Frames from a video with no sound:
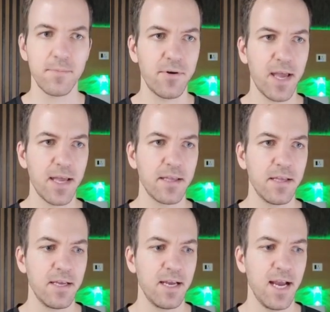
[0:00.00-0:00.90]
Okay,
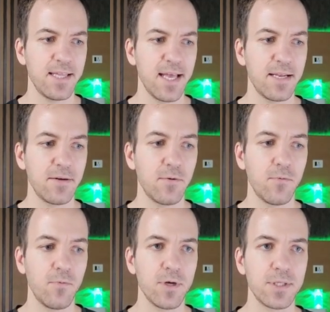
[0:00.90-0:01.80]
and then
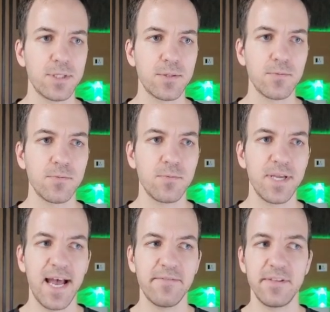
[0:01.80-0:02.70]
once we
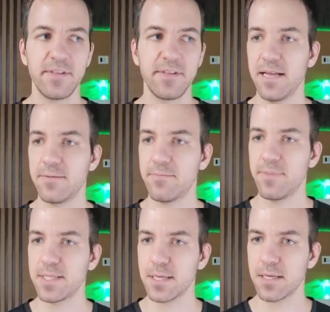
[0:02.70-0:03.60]
have that,
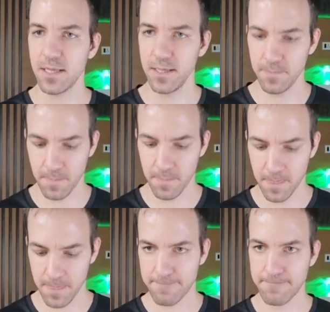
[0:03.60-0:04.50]
basically,
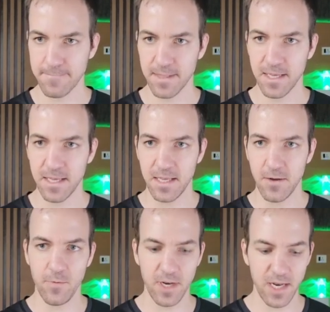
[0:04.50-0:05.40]

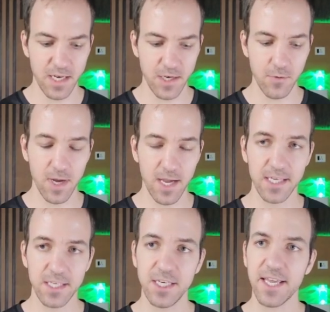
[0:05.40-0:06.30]
we need to do a
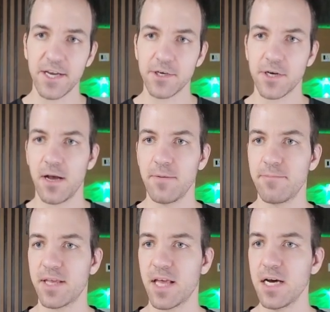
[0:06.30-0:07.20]
check here
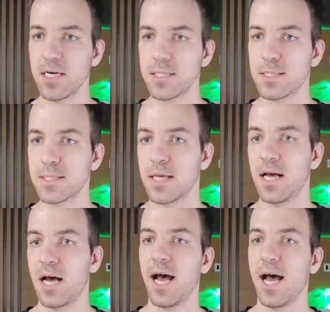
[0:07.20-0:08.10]
because
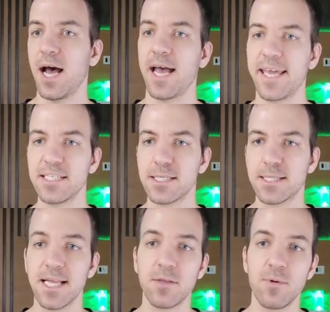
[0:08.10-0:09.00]
I can't just
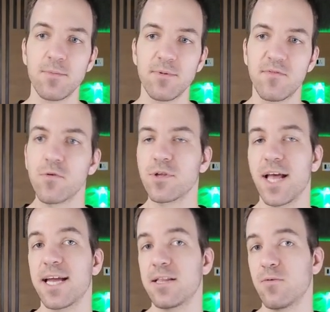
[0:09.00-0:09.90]
take the one before
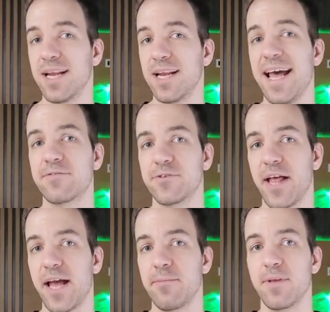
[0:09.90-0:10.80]
that and the one after
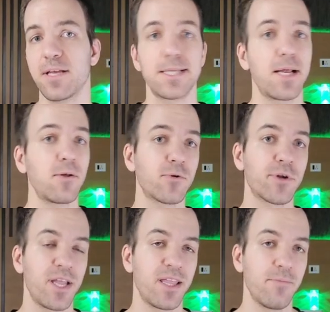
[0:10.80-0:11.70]
that, because that'll
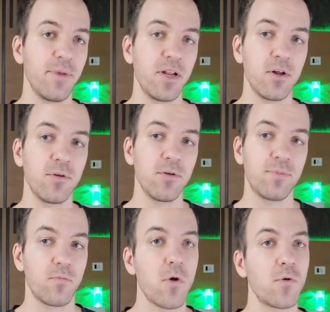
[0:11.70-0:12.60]
work in the middle, but
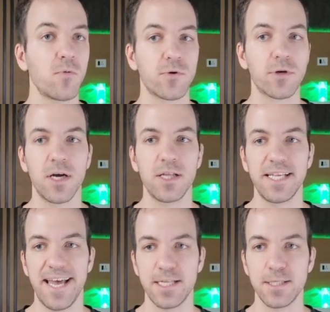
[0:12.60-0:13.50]
it won't work on
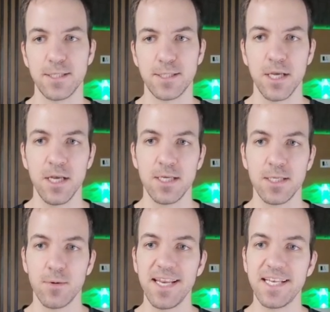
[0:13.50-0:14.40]
the ends.
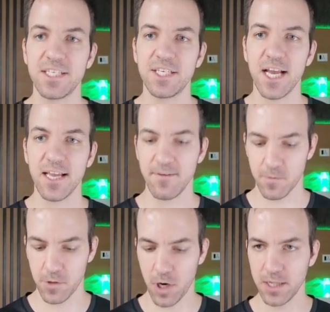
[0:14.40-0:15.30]
So I need to check if
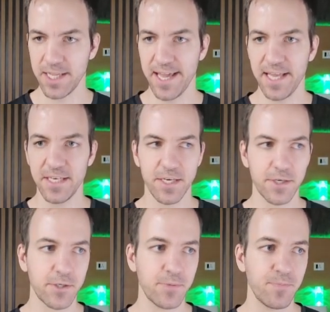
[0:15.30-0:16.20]
we're on the end
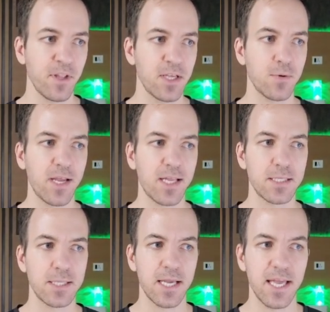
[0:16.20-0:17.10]
here. So I could
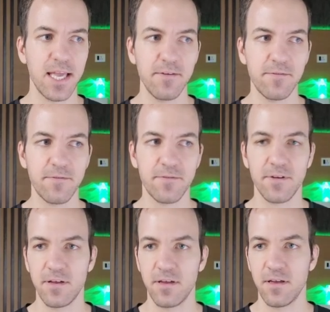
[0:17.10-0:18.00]
say if
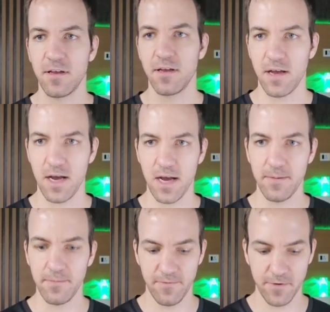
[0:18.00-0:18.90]

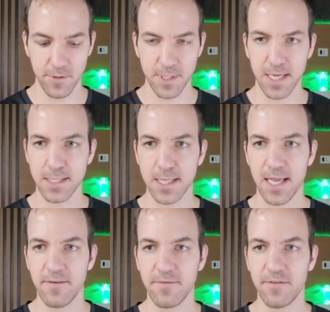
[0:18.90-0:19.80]
first I can say
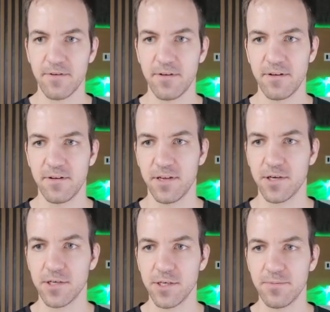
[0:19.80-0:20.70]
if
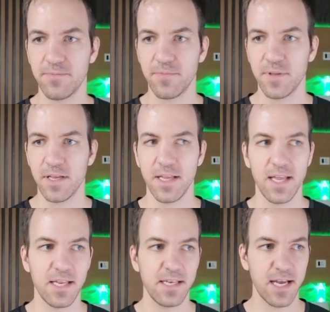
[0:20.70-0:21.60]
current
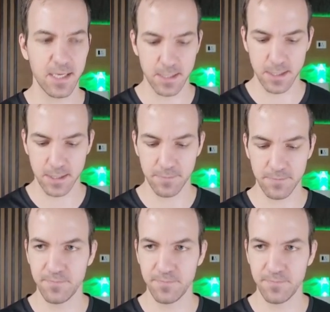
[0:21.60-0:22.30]
index